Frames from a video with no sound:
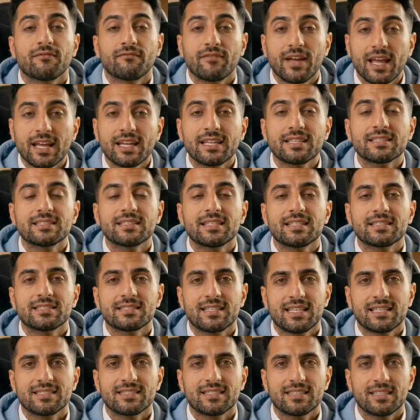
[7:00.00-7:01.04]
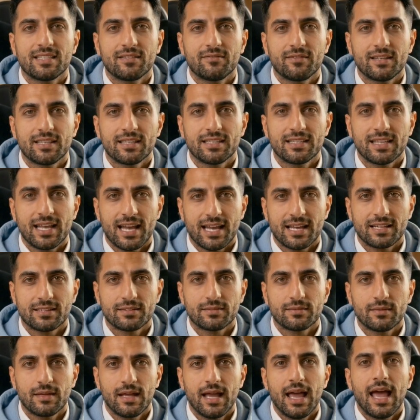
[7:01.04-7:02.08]
vacancy sensitivity
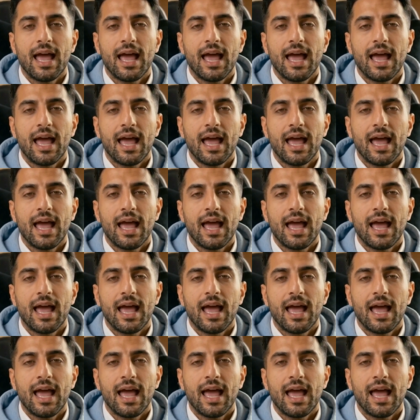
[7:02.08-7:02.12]
test,